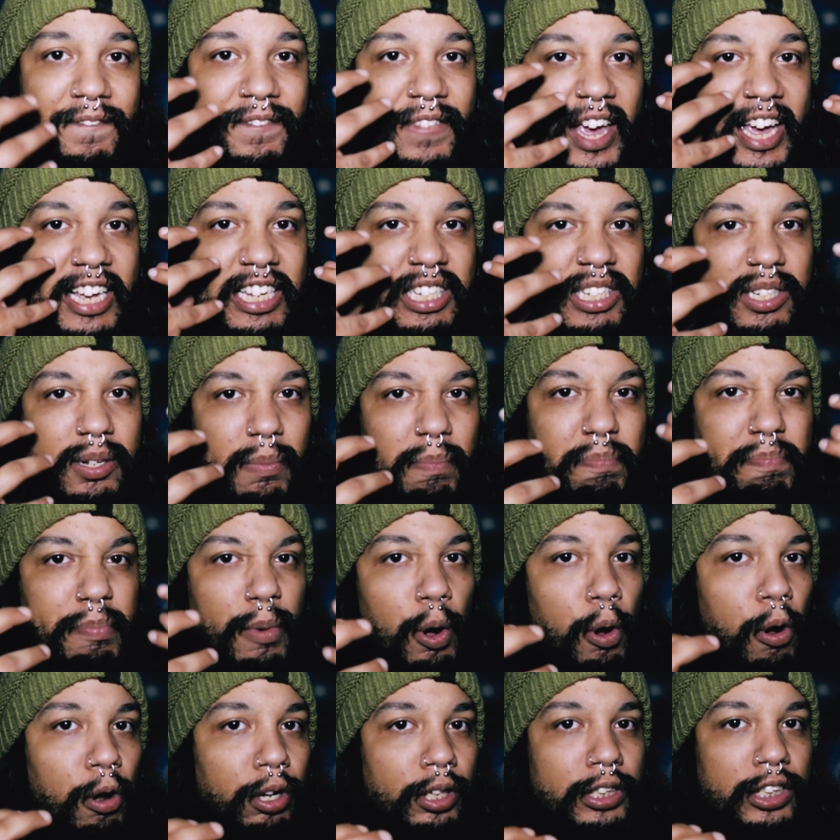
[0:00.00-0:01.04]
face
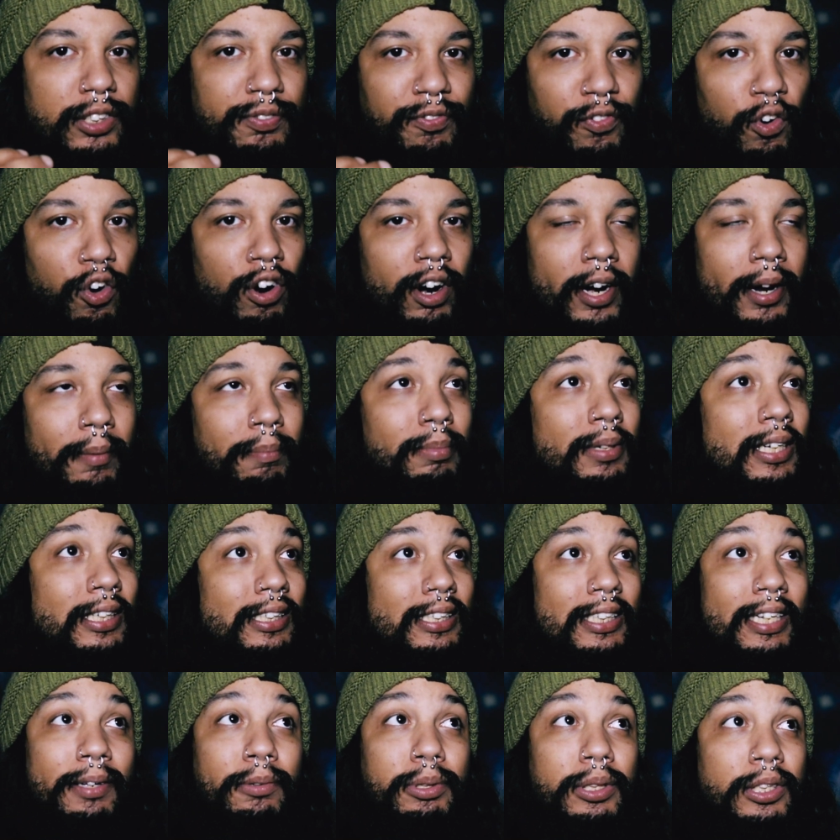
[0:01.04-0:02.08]
molds for him,
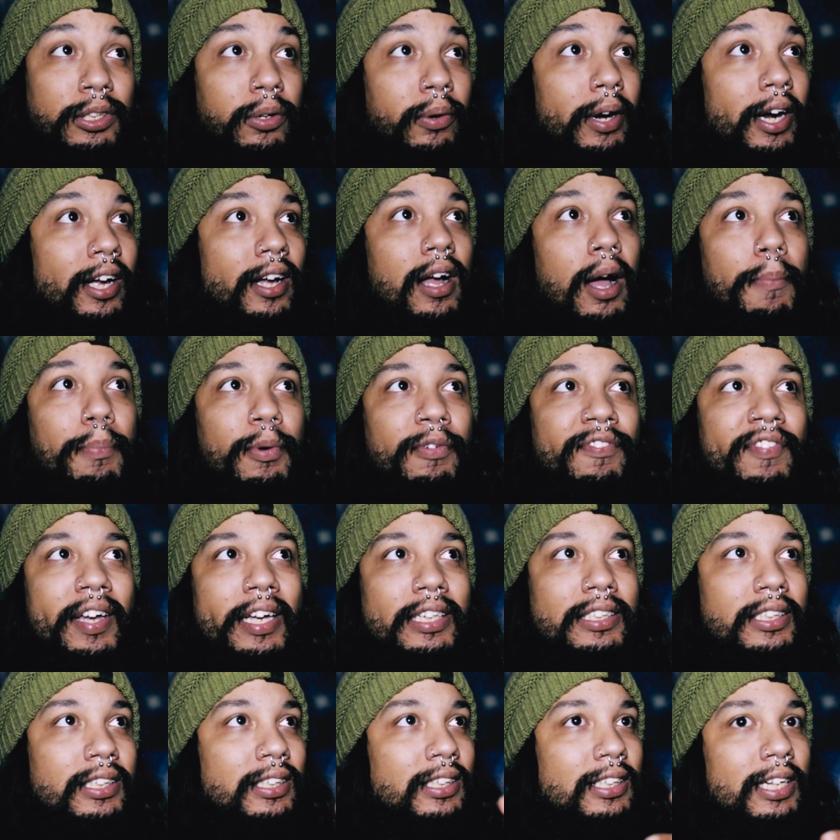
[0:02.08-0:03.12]
because he was doing a couple
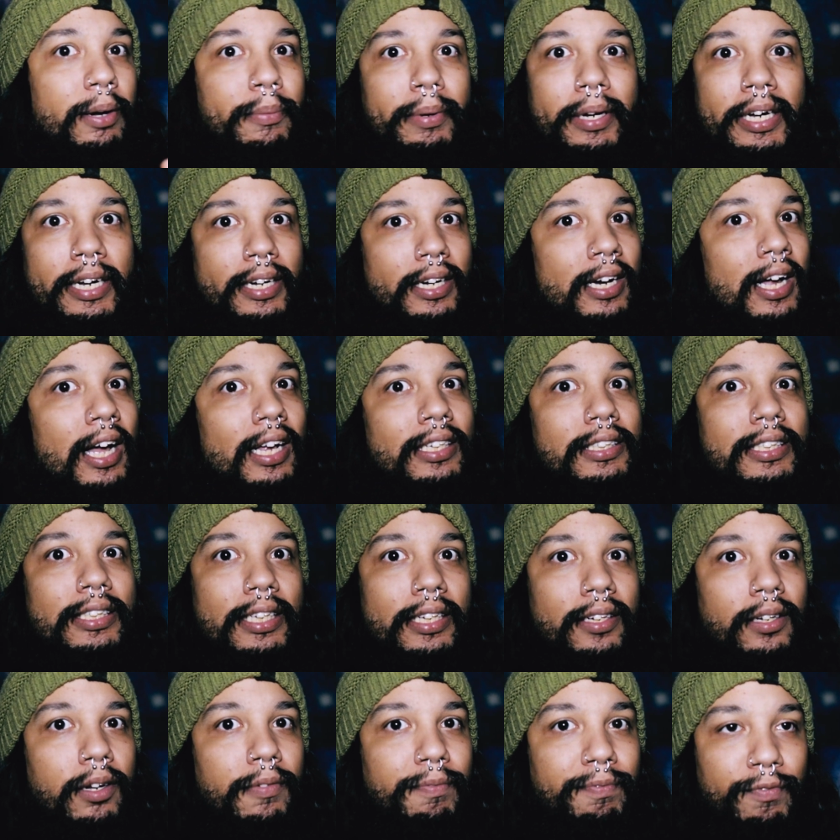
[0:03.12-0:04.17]
faces that we did not
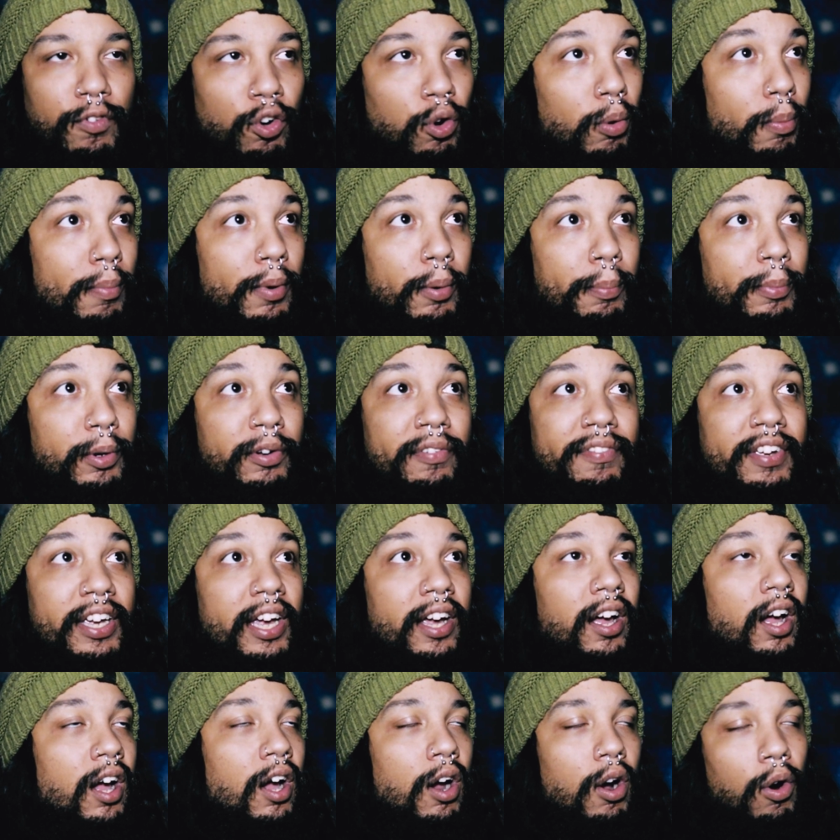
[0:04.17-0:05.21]
see in the former
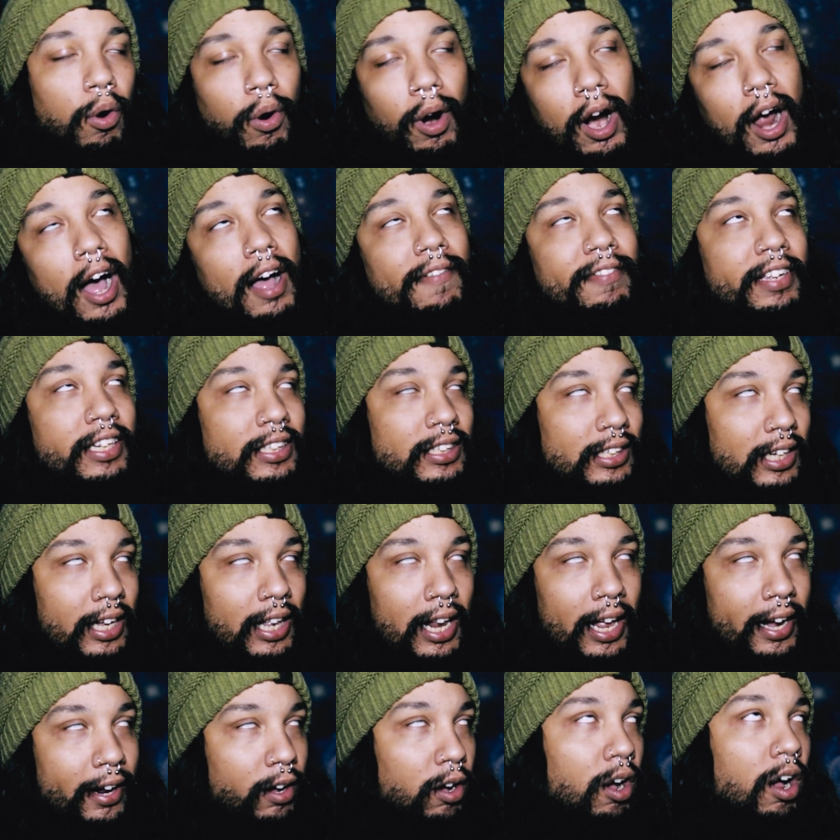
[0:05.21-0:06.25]
movie, or obviously,
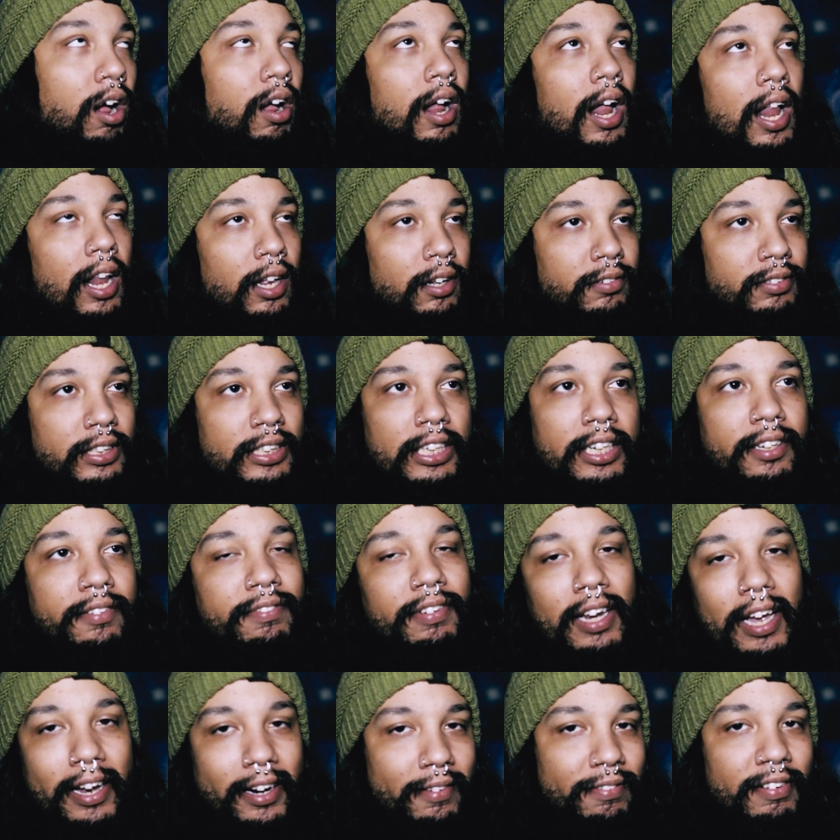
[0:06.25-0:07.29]
like, All Hallows Eve,
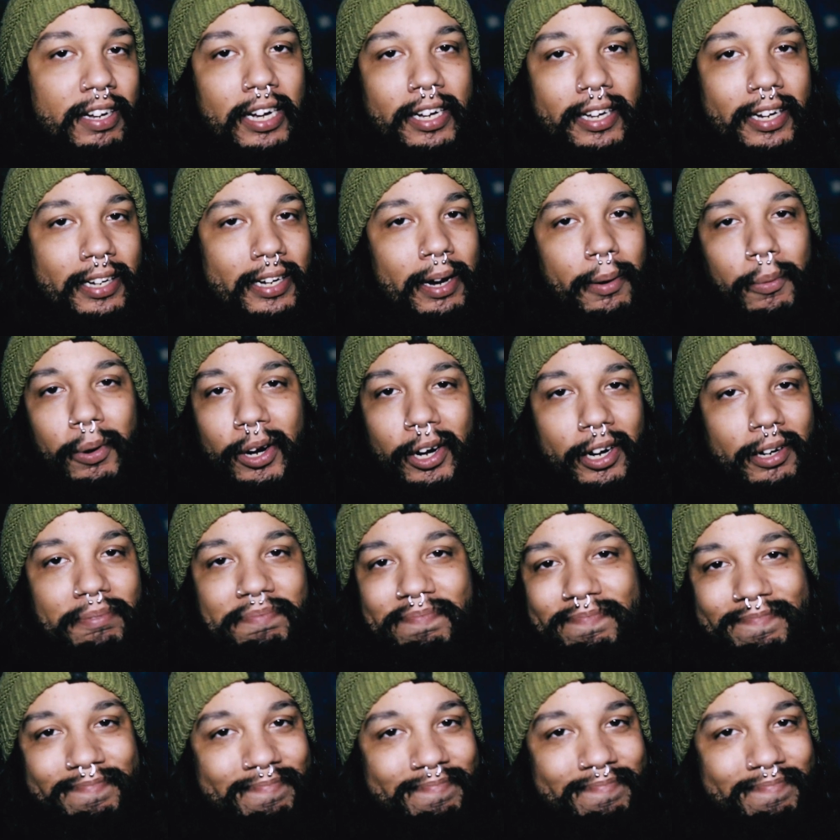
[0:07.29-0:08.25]
like, fucking, they weren't